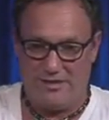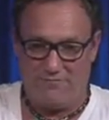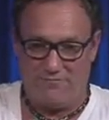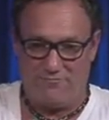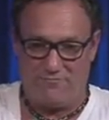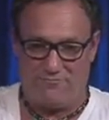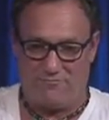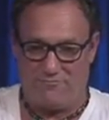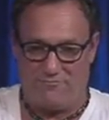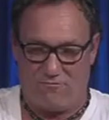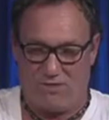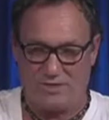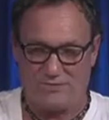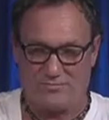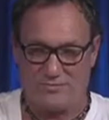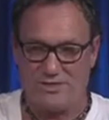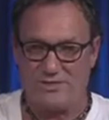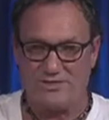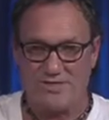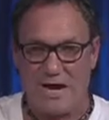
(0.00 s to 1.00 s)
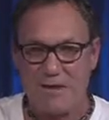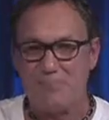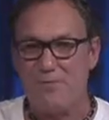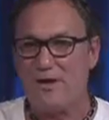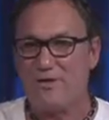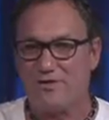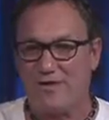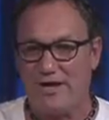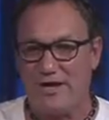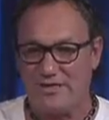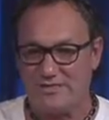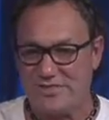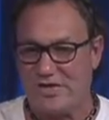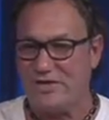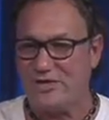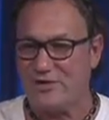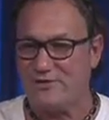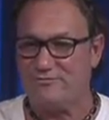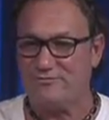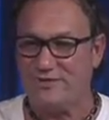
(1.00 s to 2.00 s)
for expertise. I bring
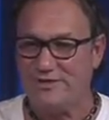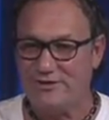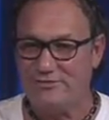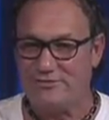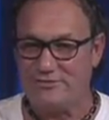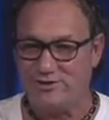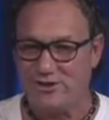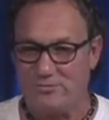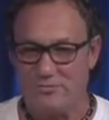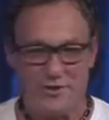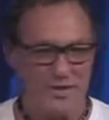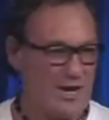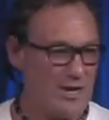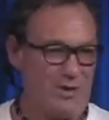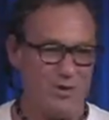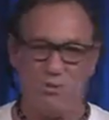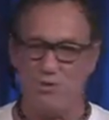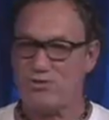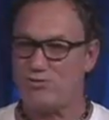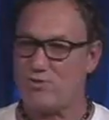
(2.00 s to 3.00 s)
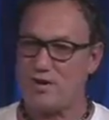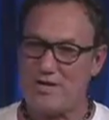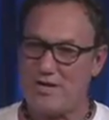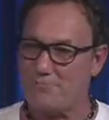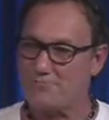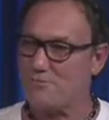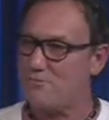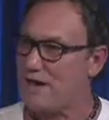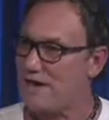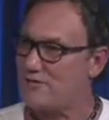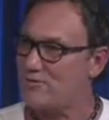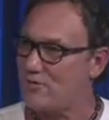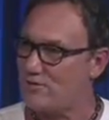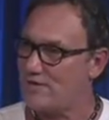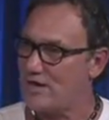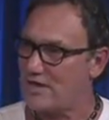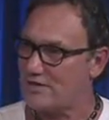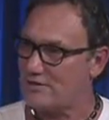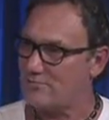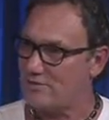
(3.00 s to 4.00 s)
executive leadership, and no one's ran up to my door and
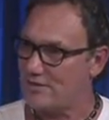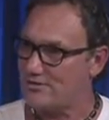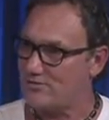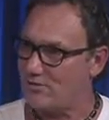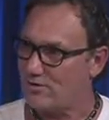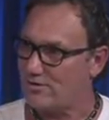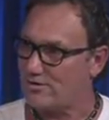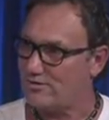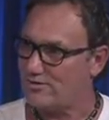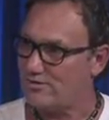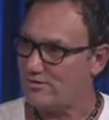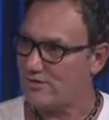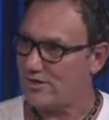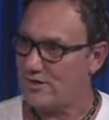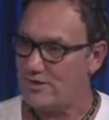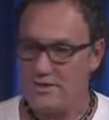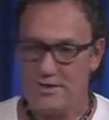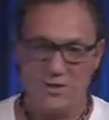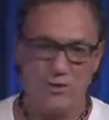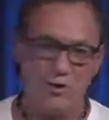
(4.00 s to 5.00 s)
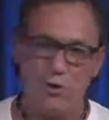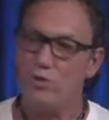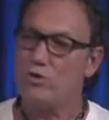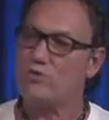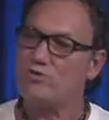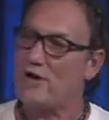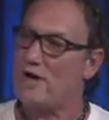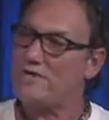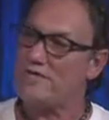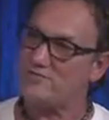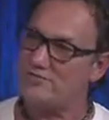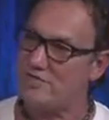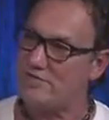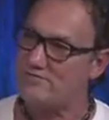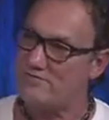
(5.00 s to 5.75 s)
knocked on my door. Okay, no one tried to save